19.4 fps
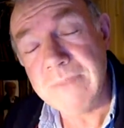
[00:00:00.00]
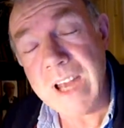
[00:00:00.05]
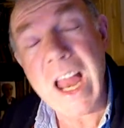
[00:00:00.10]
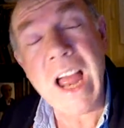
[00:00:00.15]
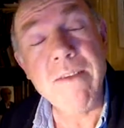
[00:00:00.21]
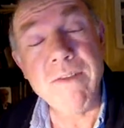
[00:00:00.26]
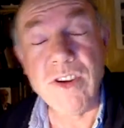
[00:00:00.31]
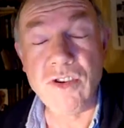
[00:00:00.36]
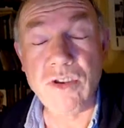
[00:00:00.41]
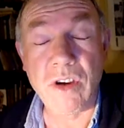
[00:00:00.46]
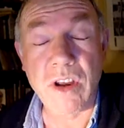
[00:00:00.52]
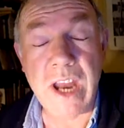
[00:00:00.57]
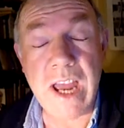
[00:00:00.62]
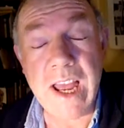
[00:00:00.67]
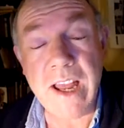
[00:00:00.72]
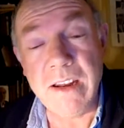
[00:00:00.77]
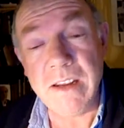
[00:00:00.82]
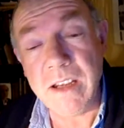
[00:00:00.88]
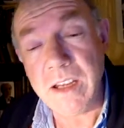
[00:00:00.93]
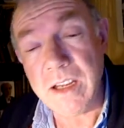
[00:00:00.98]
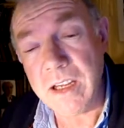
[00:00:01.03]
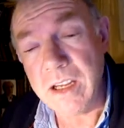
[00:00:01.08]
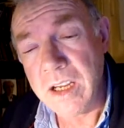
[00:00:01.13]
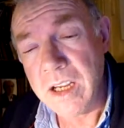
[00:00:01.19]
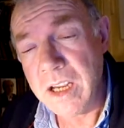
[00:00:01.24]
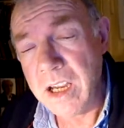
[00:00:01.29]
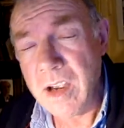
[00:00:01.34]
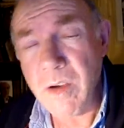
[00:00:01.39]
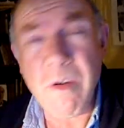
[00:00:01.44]
Life is alright.
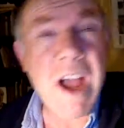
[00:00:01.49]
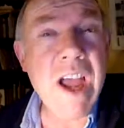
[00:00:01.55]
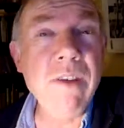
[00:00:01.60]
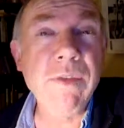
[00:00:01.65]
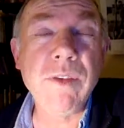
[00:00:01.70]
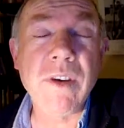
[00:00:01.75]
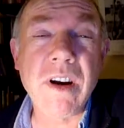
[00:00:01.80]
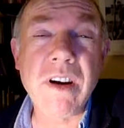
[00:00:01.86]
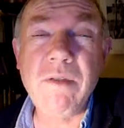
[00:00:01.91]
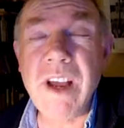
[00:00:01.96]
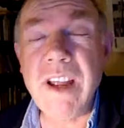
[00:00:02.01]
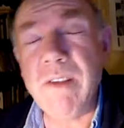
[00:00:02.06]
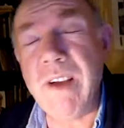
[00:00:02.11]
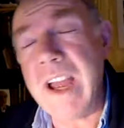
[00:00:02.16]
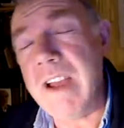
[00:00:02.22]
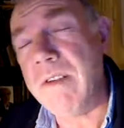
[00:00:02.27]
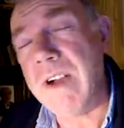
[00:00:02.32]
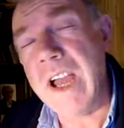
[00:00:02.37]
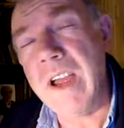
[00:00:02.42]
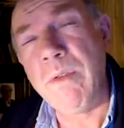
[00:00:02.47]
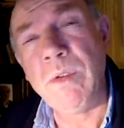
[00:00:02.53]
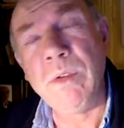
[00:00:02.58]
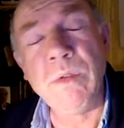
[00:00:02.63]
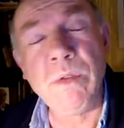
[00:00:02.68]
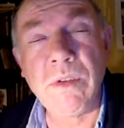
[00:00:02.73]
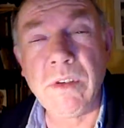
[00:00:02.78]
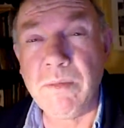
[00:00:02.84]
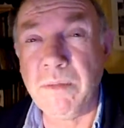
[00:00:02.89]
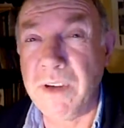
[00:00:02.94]
Why for why why I
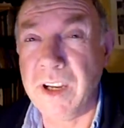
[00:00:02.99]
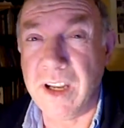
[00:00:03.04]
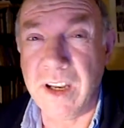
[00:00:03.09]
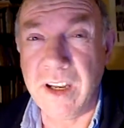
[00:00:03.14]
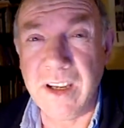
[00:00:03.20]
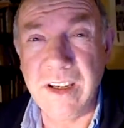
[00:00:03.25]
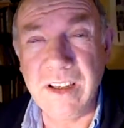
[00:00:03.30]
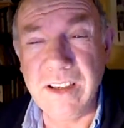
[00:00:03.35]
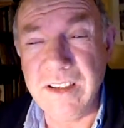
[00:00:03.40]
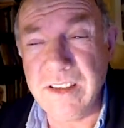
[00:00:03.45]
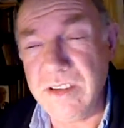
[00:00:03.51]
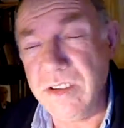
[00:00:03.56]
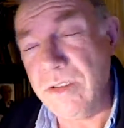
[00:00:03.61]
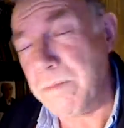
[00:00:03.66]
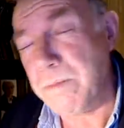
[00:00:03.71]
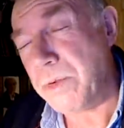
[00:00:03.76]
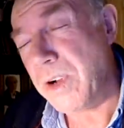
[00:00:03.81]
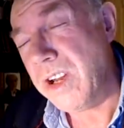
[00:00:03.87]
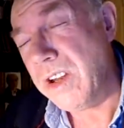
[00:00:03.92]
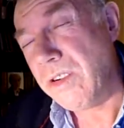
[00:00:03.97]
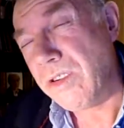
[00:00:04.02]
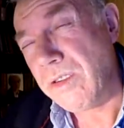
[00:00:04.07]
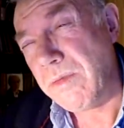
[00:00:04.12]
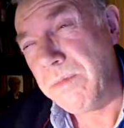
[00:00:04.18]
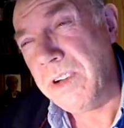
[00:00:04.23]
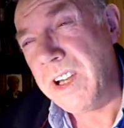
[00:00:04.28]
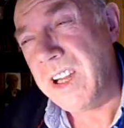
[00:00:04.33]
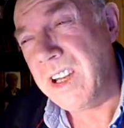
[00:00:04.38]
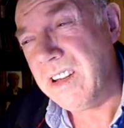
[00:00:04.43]
want to complain? Huh? There's no point in
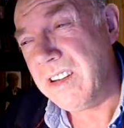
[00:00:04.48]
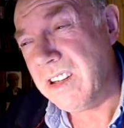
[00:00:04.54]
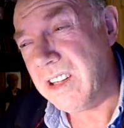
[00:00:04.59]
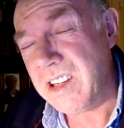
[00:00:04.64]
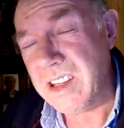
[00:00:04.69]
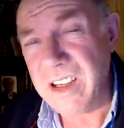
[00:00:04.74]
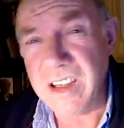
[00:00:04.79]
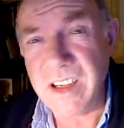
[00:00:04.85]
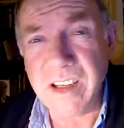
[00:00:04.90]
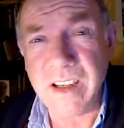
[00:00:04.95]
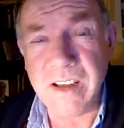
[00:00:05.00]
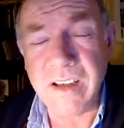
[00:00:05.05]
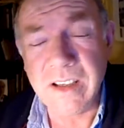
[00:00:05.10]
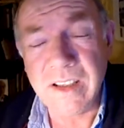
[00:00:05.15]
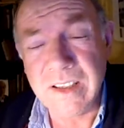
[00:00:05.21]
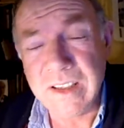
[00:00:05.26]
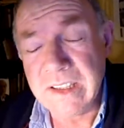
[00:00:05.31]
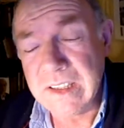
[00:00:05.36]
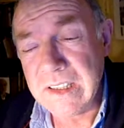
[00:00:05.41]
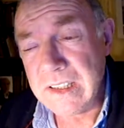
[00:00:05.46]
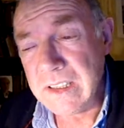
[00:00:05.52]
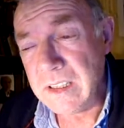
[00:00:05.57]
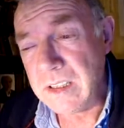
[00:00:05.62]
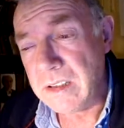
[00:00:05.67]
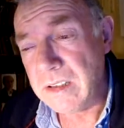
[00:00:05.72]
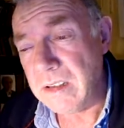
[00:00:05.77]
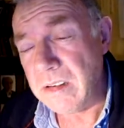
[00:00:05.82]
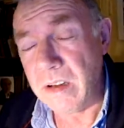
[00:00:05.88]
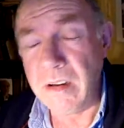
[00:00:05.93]
complaining. Huh?
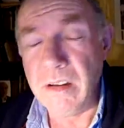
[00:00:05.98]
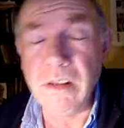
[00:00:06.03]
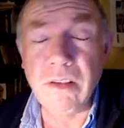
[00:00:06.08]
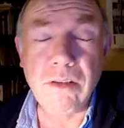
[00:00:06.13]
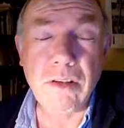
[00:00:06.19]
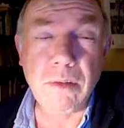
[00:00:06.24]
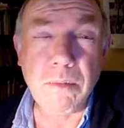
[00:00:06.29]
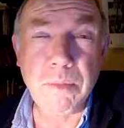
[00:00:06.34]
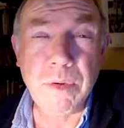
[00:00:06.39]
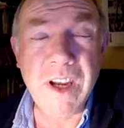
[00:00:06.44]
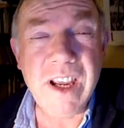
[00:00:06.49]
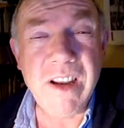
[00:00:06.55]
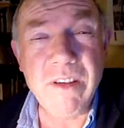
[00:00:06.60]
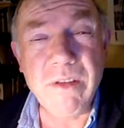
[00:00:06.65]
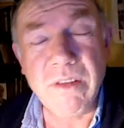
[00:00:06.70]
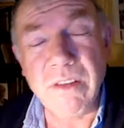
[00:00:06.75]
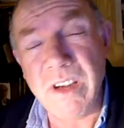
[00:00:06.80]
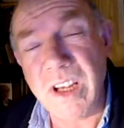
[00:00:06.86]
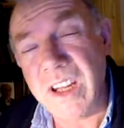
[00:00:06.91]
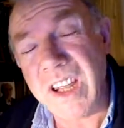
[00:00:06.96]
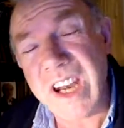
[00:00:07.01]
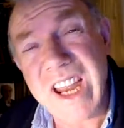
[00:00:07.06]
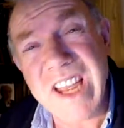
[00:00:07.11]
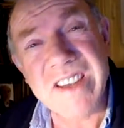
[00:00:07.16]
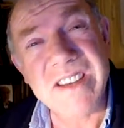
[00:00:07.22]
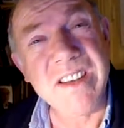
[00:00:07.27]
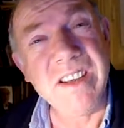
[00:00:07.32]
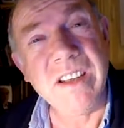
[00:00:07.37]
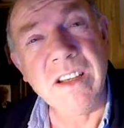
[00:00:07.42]
You know, you complain, you get
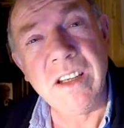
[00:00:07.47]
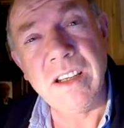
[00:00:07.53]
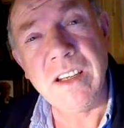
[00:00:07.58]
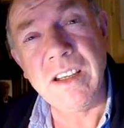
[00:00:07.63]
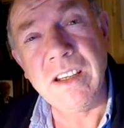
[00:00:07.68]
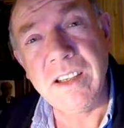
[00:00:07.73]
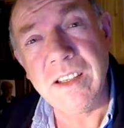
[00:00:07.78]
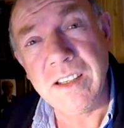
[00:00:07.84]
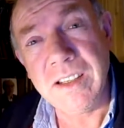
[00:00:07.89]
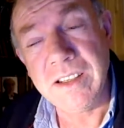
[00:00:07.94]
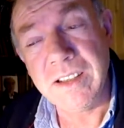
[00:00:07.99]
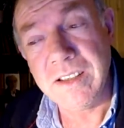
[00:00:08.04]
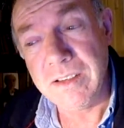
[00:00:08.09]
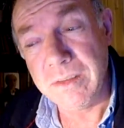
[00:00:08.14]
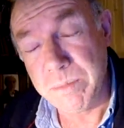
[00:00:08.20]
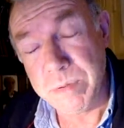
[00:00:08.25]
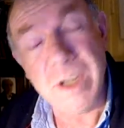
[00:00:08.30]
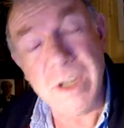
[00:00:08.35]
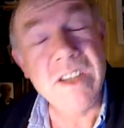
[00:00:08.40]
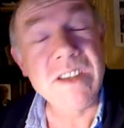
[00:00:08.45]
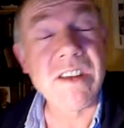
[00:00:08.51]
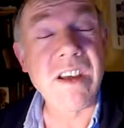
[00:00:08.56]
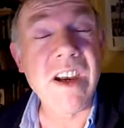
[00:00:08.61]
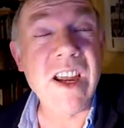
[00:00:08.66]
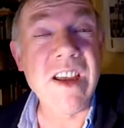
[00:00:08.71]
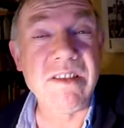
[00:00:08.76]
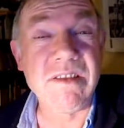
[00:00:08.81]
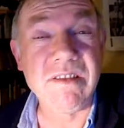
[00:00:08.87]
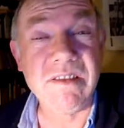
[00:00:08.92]
arrested. Please
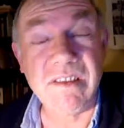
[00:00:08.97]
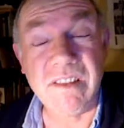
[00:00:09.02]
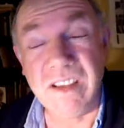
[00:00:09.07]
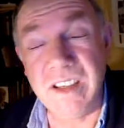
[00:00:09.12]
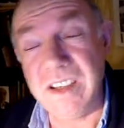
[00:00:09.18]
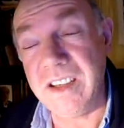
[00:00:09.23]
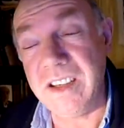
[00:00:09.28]
arrest you.